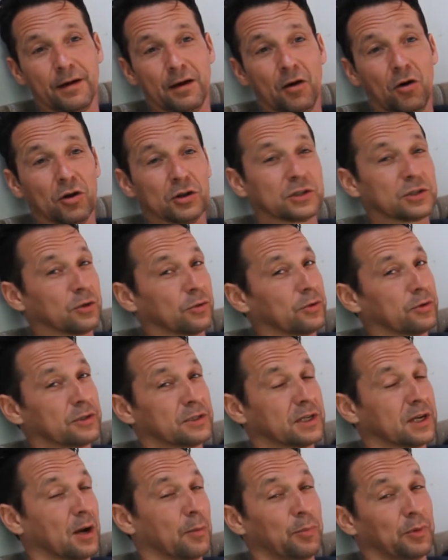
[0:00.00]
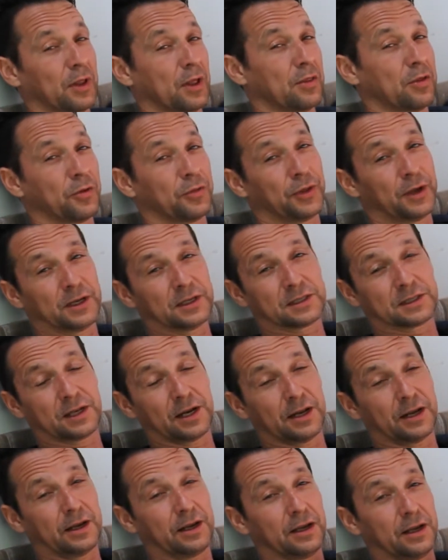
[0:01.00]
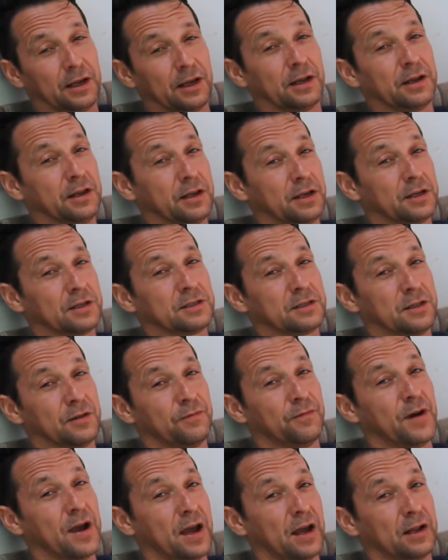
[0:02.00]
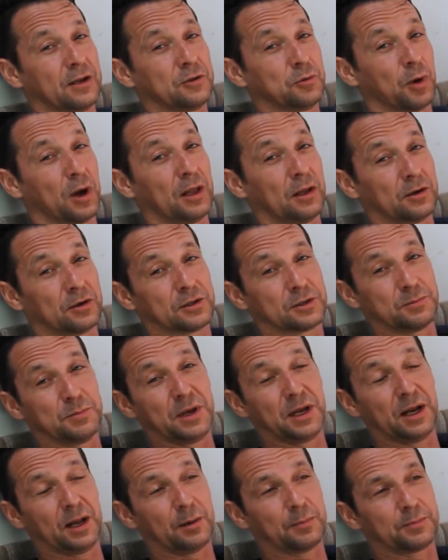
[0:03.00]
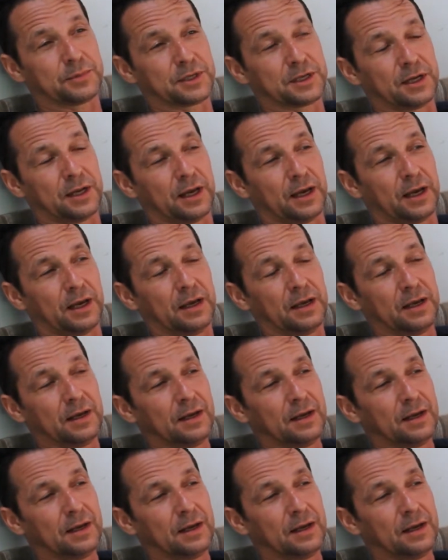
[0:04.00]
Also, there's a couple other things today. It is the Van Dwellers meetup today.